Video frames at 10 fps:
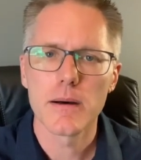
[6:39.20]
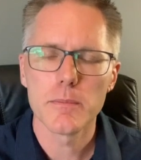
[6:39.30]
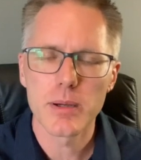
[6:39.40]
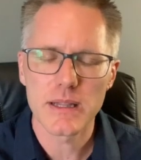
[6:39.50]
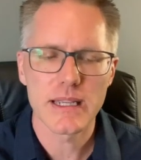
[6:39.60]

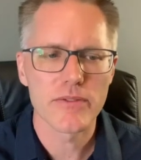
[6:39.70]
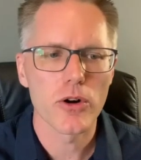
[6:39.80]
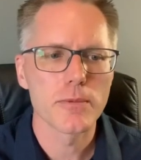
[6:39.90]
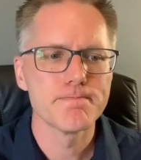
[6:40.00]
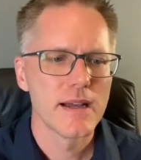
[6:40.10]

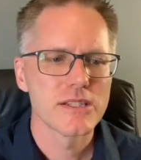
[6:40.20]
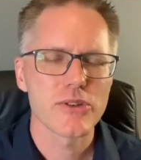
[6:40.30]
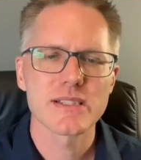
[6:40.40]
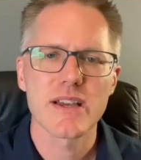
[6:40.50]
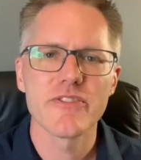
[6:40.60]
believer.
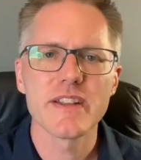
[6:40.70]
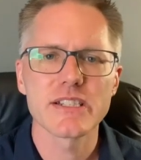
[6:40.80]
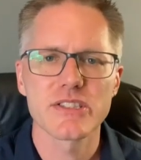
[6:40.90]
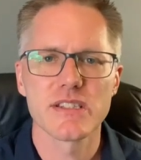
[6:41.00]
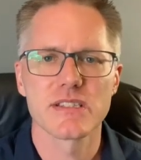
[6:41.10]
So as I
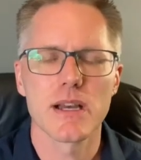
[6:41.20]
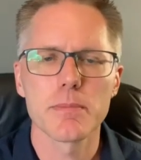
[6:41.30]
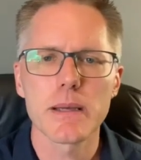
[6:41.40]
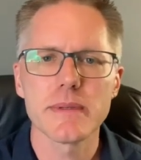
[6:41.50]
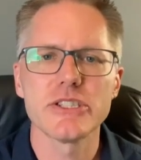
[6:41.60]
finish this up,
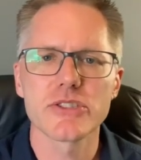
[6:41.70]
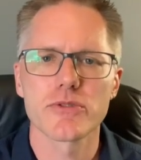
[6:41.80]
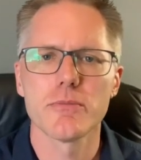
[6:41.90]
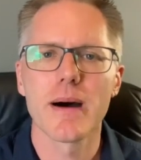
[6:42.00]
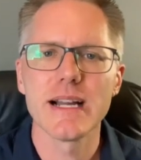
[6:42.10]
let me just
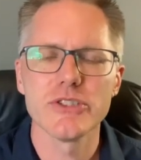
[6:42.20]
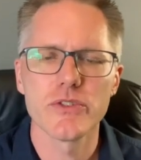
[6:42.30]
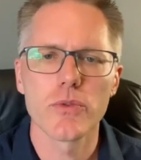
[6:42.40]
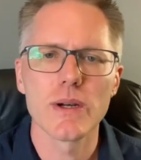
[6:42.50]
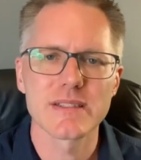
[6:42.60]
remind you
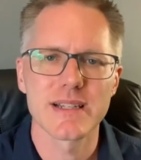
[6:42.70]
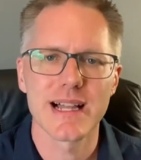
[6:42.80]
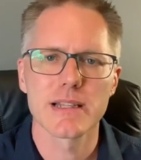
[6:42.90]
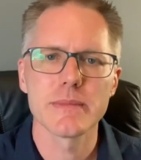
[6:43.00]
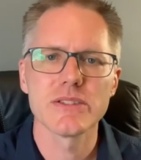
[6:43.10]
of what
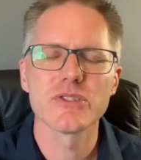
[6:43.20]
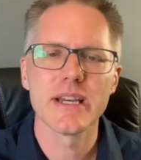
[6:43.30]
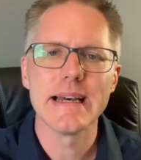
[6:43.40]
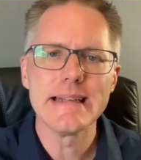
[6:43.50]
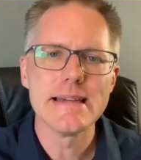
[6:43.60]
Solomon
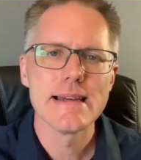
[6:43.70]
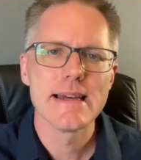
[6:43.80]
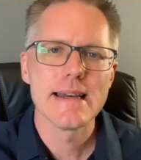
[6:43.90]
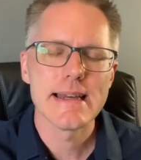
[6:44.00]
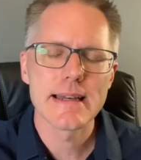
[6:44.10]
said
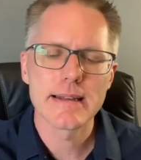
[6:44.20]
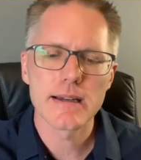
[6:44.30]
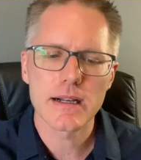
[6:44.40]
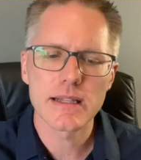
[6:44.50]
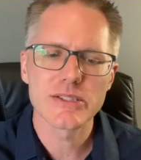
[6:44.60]
in
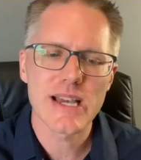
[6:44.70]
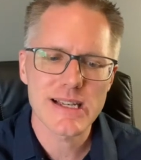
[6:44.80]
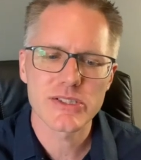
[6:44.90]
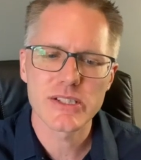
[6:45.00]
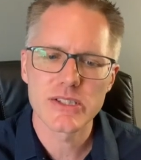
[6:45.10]

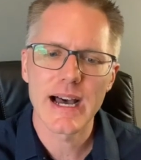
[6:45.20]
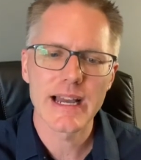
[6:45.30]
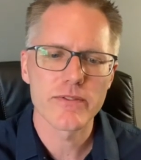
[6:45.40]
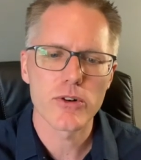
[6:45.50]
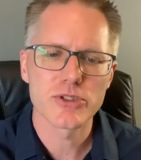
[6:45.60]
Ecclesiastes
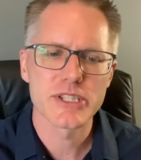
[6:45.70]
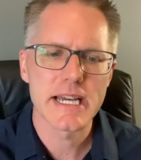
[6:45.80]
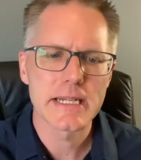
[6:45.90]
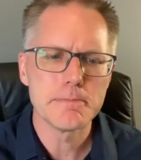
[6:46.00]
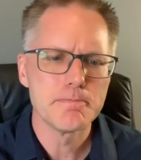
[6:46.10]
9, verse
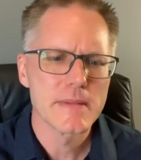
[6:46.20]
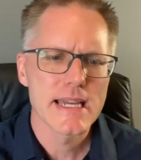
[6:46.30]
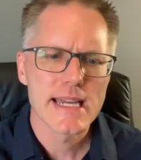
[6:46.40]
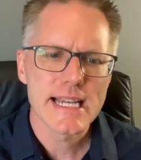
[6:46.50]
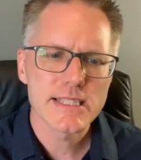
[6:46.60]
10.
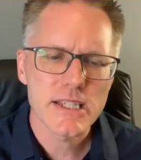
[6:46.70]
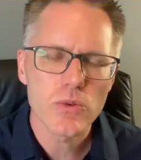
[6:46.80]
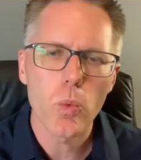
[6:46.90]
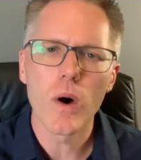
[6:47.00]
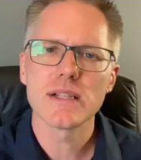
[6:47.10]
He said,
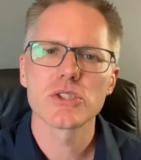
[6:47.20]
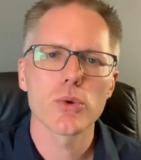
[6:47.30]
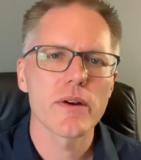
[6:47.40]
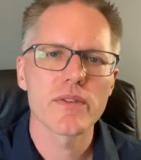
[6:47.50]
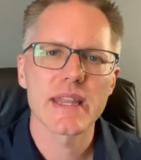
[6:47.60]

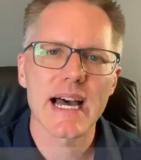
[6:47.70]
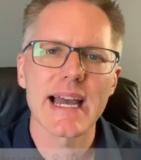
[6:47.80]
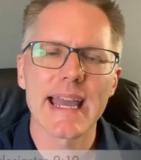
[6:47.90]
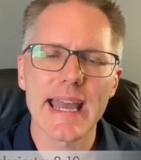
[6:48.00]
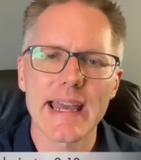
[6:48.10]
"Whatsoever
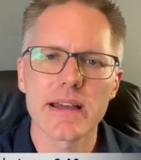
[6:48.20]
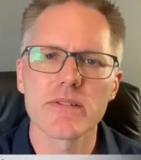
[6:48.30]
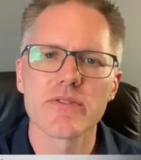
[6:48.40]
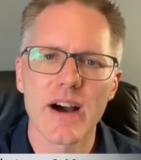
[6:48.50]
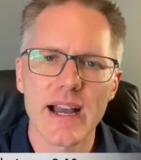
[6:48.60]
thy
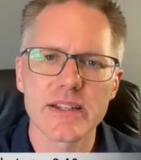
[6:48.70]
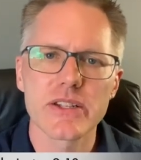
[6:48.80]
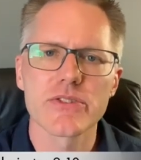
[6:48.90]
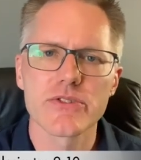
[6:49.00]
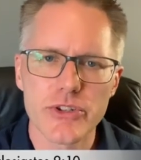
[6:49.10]
hand
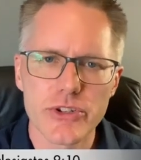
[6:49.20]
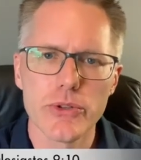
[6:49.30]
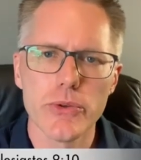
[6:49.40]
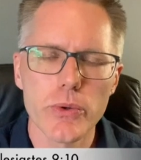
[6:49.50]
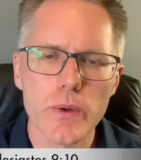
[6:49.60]
findeth to
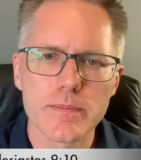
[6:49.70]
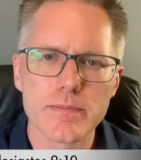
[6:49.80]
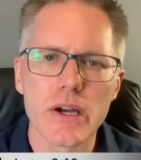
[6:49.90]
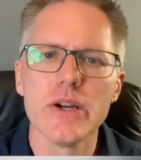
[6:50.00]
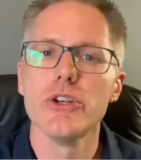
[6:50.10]
do,
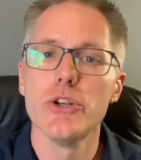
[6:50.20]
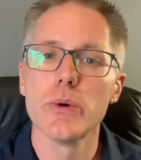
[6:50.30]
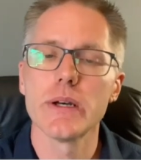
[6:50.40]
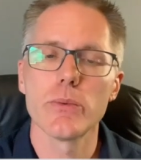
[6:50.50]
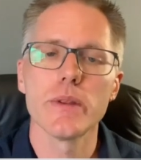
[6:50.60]
do
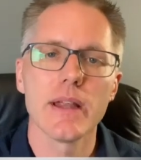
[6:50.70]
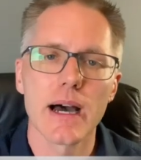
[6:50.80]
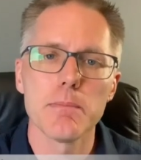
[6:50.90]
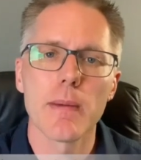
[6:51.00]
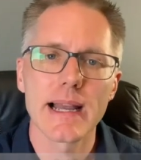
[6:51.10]
it with
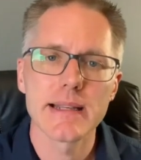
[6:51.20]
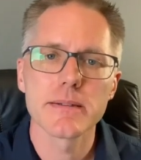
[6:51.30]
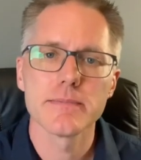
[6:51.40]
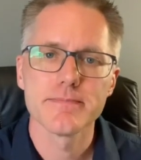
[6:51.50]
thy might."